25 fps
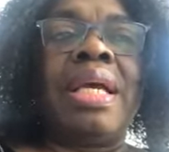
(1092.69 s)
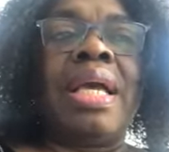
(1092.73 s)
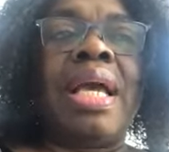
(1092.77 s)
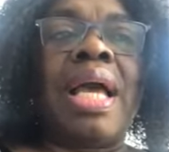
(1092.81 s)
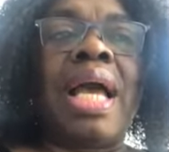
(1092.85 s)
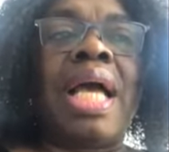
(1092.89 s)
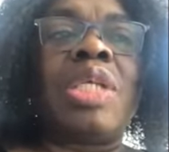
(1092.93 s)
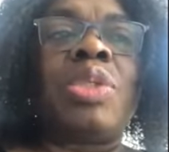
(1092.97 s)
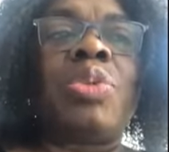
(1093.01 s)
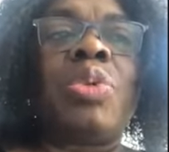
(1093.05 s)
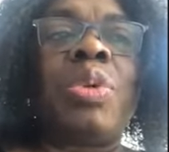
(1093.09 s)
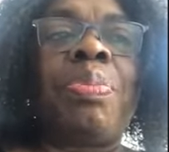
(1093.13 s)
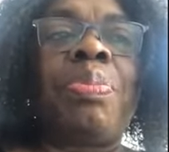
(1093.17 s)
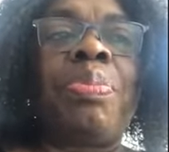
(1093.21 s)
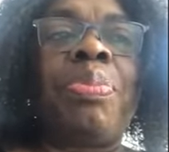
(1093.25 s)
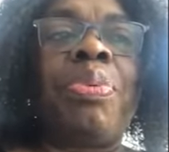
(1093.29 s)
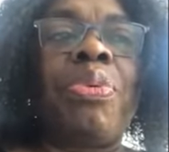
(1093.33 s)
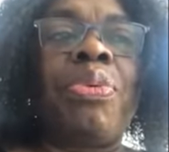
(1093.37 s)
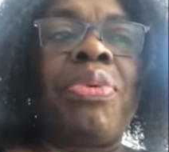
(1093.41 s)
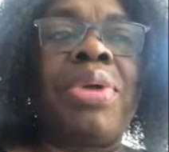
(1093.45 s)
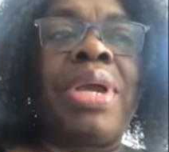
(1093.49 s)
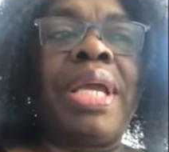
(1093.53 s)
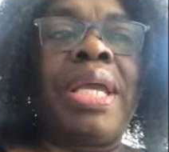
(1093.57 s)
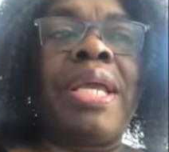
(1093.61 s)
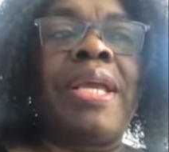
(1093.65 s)
as we
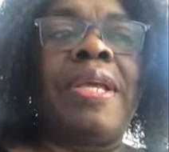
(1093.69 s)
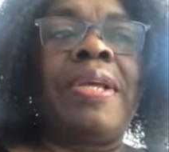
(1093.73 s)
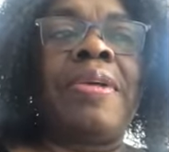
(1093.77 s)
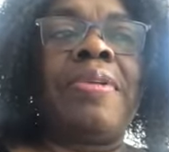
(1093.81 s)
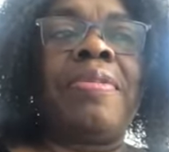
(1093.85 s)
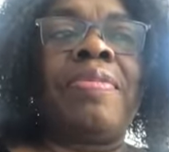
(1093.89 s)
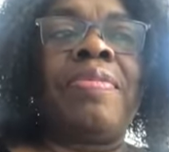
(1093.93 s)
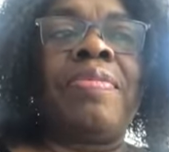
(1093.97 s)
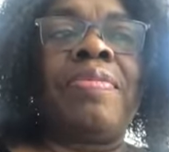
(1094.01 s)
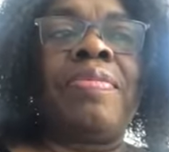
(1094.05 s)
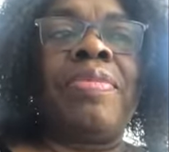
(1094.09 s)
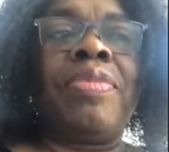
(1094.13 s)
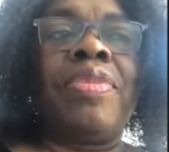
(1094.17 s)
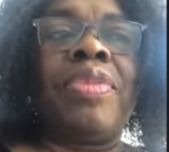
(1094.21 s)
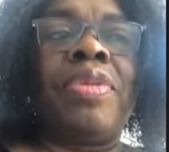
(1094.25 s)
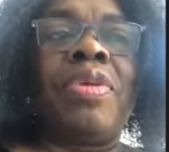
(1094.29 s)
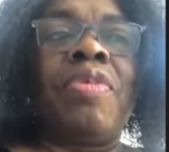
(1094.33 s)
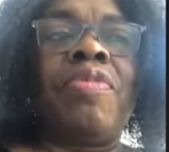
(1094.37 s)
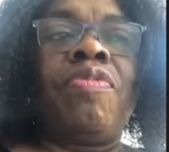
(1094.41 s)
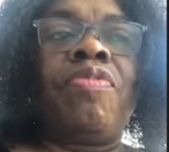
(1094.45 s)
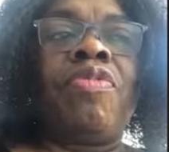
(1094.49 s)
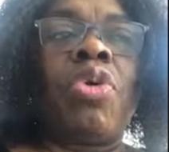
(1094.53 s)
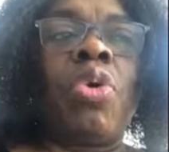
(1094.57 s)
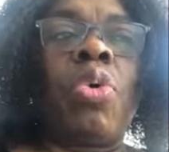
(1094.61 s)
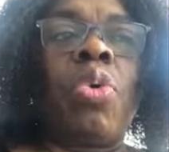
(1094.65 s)
pray
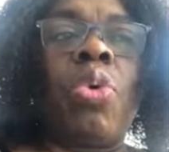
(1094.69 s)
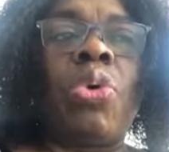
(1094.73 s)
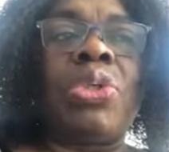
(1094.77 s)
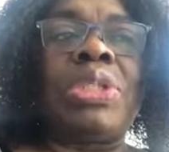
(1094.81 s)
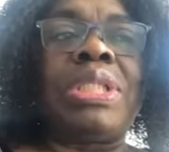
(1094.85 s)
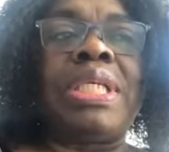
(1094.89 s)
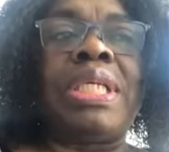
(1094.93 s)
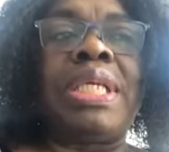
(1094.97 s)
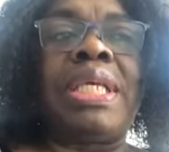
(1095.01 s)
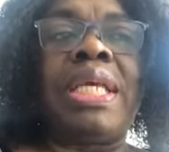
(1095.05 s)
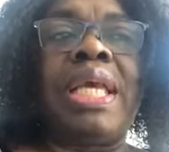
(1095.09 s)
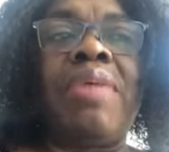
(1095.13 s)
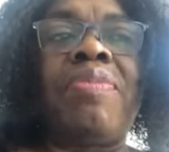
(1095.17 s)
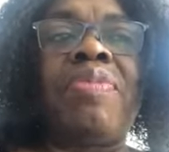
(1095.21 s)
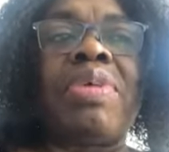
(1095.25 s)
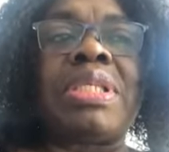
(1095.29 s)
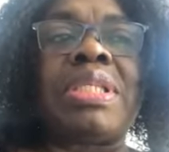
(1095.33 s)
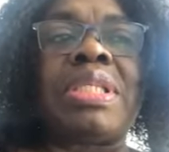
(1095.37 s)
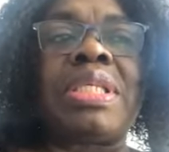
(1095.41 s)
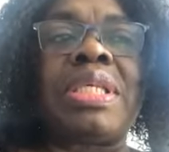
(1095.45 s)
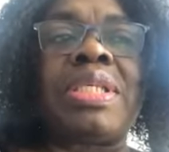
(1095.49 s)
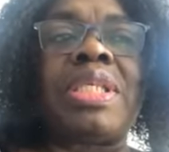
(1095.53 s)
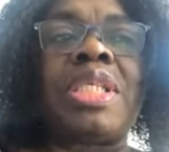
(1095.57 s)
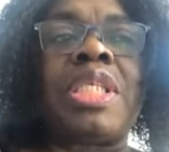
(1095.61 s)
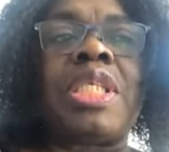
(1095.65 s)
for God to give
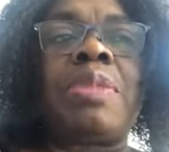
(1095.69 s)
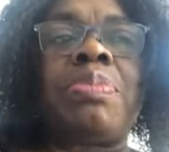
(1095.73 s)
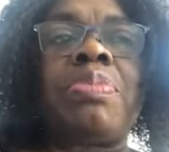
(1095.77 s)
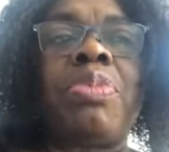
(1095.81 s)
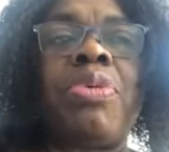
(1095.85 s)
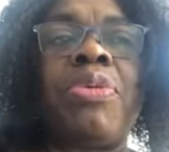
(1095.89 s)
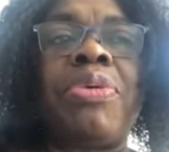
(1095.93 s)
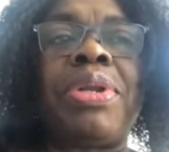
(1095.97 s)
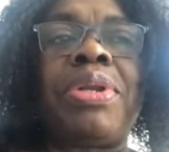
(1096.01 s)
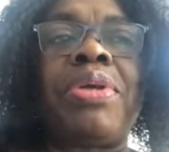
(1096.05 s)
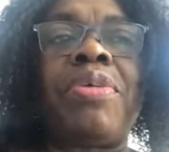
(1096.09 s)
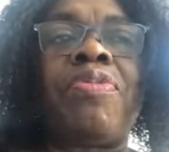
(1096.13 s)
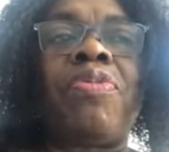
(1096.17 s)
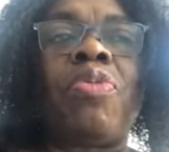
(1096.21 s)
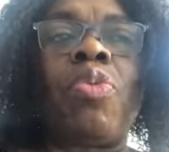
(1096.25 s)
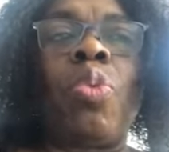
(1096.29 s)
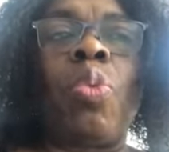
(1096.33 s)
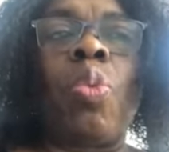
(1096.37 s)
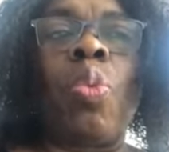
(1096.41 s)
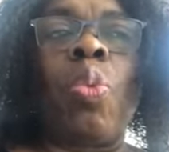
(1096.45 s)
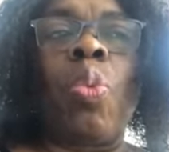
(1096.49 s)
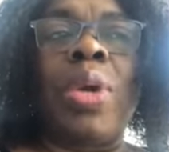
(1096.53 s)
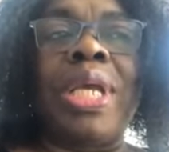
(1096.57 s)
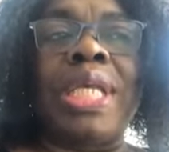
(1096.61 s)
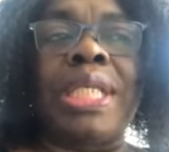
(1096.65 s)
us a spirit of
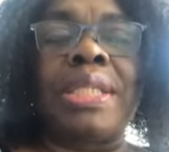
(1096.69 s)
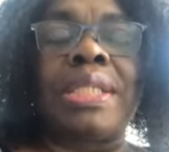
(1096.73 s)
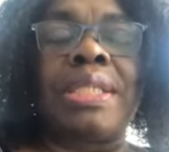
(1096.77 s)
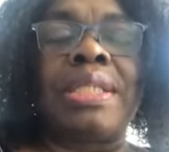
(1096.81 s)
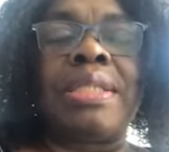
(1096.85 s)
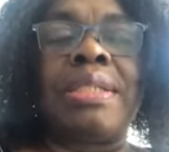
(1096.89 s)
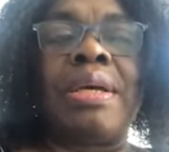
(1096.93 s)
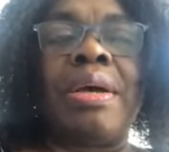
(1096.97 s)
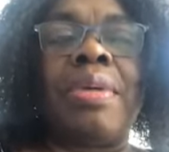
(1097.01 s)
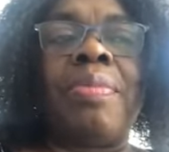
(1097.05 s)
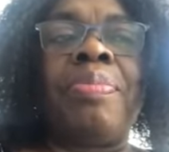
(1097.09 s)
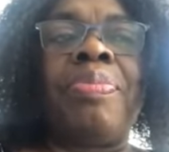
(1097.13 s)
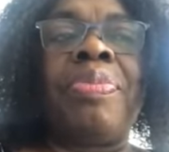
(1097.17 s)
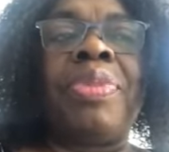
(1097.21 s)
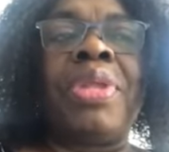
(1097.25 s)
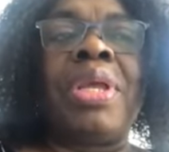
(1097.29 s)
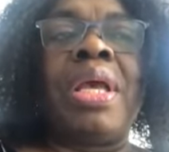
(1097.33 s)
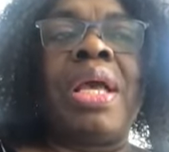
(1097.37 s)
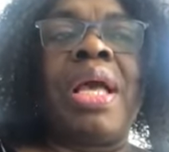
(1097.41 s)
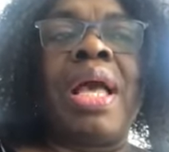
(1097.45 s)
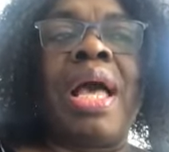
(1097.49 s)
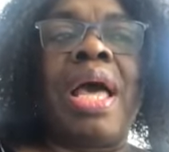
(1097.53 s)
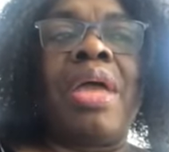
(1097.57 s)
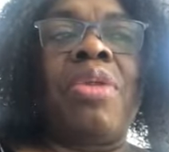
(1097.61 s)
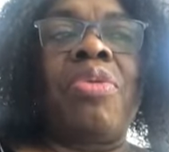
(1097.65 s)
wisdom
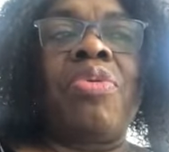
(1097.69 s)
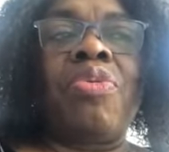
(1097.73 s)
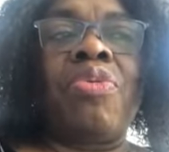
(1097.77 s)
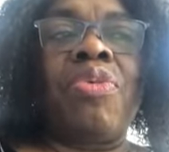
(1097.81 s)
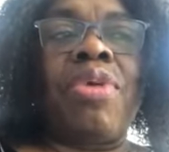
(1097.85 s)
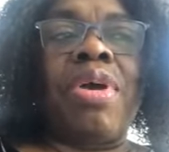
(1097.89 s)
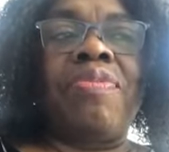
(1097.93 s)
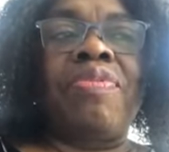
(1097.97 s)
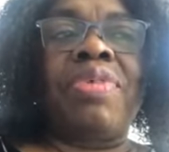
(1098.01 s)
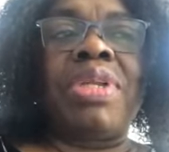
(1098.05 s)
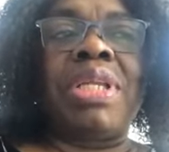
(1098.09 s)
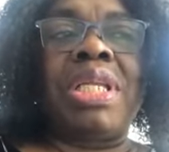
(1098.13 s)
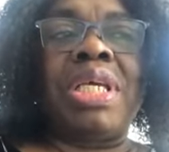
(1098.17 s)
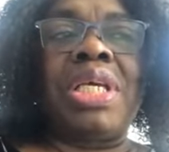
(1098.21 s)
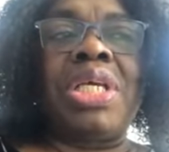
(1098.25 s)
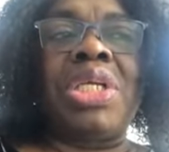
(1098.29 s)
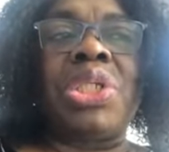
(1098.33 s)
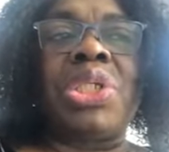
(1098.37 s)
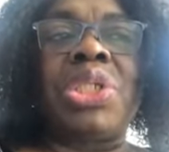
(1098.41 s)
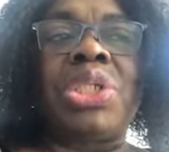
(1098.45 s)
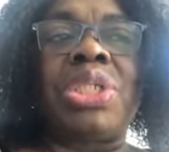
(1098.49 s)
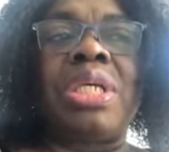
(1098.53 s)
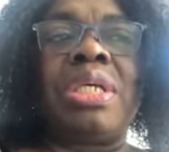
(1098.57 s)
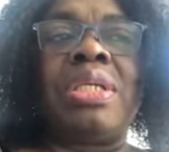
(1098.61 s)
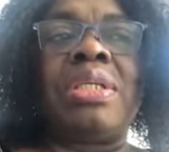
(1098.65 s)
and
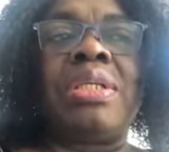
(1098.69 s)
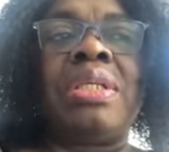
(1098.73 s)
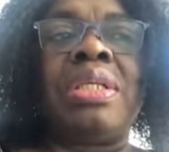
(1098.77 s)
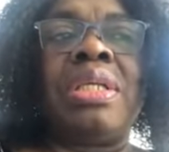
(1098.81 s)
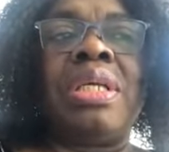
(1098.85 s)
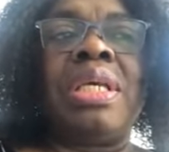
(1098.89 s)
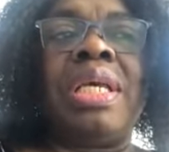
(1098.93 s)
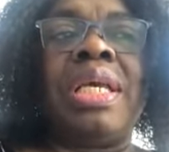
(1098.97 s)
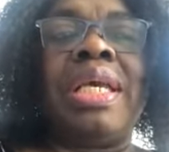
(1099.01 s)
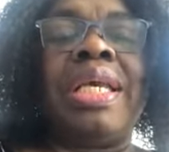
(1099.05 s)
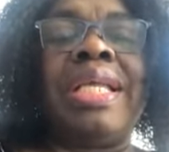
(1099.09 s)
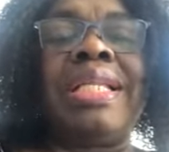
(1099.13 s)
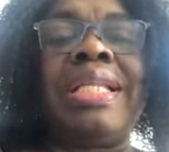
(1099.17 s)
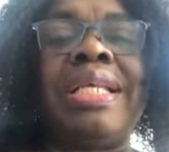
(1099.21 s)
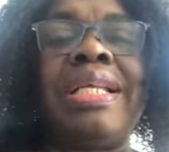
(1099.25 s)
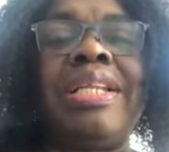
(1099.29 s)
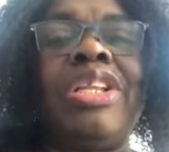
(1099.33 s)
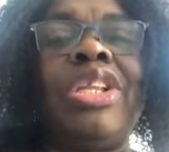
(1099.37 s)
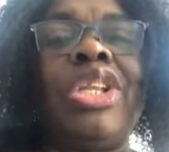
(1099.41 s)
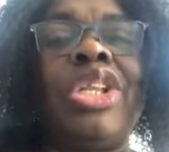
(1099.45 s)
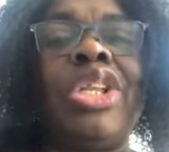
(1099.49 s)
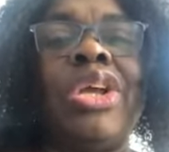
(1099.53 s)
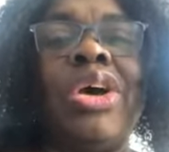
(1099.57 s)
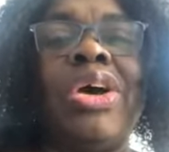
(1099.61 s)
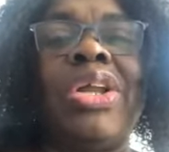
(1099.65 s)
revelation in the
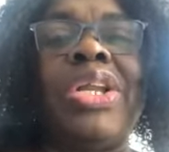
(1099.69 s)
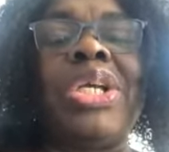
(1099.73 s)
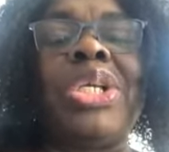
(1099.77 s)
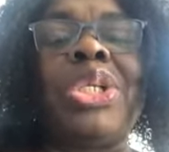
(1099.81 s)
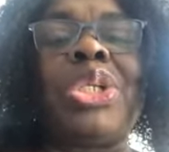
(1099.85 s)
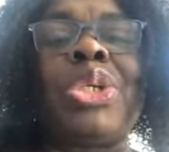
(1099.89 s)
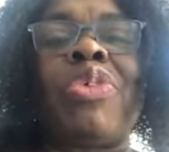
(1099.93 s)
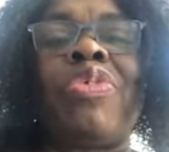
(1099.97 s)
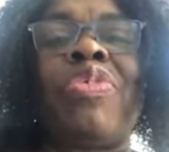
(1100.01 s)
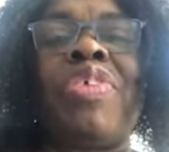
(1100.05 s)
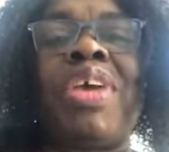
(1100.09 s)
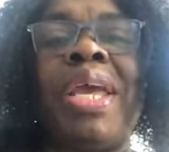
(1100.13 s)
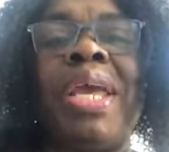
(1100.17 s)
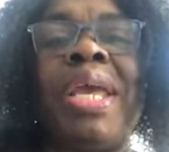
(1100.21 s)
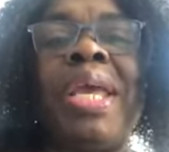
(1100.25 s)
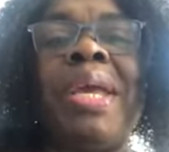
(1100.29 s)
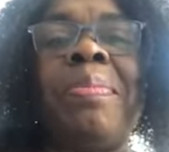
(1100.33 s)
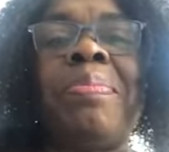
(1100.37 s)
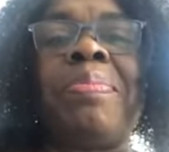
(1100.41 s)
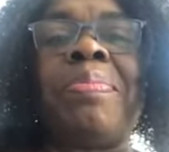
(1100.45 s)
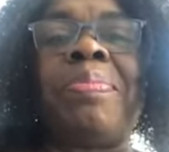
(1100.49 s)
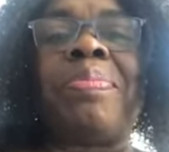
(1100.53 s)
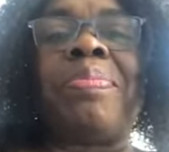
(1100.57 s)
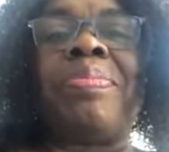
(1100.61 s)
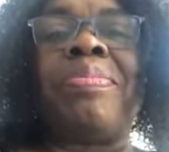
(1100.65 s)
knowledge of
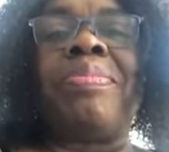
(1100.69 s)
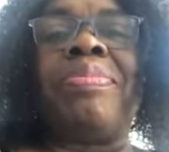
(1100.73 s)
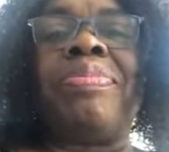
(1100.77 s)
him